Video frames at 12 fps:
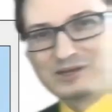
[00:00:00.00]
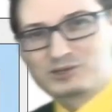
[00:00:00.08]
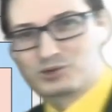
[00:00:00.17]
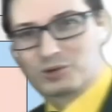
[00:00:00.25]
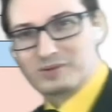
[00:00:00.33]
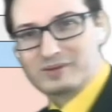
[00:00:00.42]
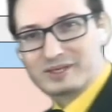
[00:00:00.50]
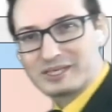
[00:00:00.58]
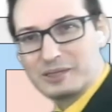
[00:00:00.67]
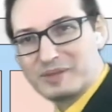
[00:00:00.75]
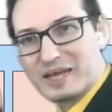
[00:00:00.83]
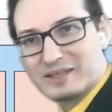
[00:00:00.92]
So
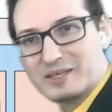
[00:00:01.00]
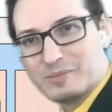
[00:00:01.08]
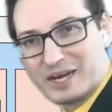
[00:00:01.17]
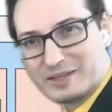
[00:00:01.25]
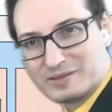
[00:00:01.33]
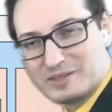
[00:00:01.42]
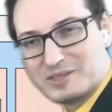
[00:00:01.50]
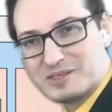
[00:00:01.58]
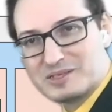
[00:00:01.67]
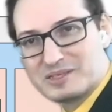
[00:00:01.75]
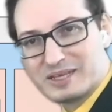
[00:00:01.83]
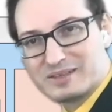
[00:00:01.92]
keep that in mind. This
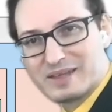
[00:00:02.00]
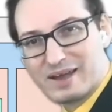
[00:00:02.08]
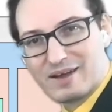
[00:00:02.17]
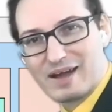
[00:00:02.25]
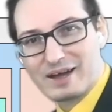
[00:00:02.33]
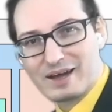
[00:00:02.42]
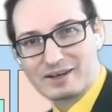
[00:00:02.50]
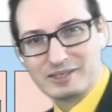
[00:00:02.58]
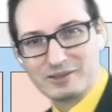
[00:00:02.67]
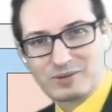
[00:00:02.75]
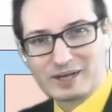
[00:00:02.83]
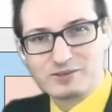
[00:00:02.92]
is the entire
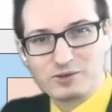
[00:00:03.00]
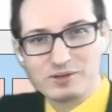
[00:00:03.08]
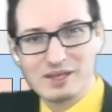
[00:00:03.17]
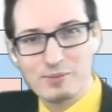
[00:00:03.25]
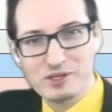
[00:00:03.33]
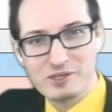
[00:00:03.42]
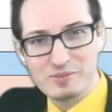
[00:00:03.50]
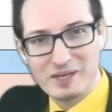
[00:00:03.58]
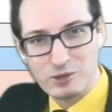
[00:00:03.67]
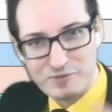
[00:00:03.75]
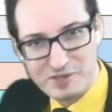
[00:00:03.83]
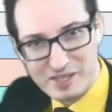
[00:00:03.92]
hierarchy, right? A table is
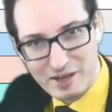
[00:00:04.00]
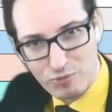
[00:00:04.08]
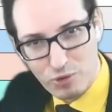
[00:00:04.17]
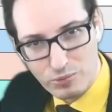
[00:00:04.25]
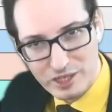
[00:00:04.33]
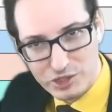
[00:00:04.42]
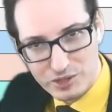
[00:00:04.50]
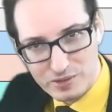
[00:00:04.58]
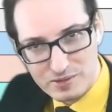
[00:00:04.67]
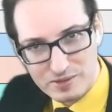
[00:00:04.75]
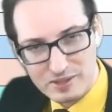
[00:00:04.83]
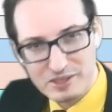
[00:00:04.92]
made of several
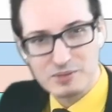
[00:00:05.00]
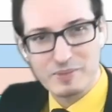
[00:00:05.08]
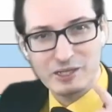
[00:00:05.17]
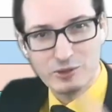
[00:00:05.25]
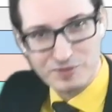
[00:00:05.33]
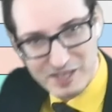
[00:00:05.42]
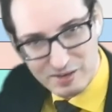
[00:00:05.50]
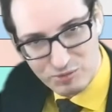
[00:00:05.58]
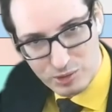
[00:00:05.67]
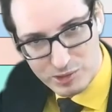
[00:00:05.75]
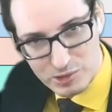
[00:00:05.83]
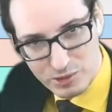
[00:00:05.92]
regions, is made of
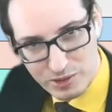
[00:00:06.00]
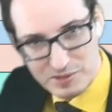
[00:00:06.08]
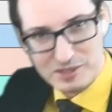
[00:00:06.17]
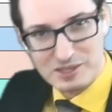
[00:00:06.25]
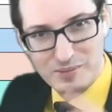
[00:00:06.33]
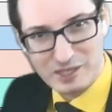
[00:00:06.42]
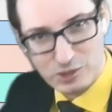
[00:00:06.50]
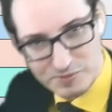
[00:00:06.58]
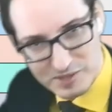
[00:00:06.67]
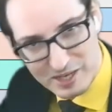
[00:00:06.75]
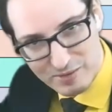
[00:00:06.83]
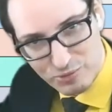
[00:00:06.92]
several stores, is made of
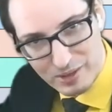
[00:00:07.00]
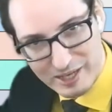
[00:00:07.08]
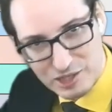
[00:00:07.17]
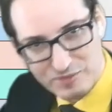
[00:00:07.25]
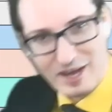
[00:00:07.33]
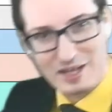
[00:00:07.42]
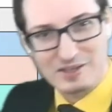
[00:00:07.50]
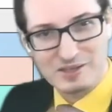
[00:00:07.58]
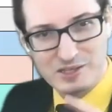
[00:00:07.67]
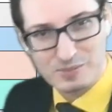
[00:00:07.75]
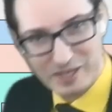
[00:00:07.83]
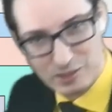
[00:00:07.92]
several H files,
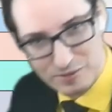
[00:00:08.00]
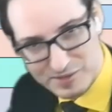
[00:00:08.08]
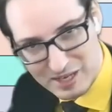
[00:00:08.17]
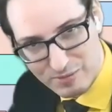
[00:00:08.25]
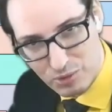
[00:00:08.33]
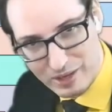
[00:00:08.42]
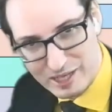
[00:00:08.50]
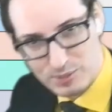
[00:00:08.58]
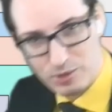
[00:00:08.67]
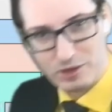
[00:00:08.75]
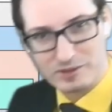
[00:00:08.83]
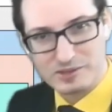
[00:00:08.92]
is made of several H
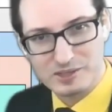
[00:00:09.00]
blocks,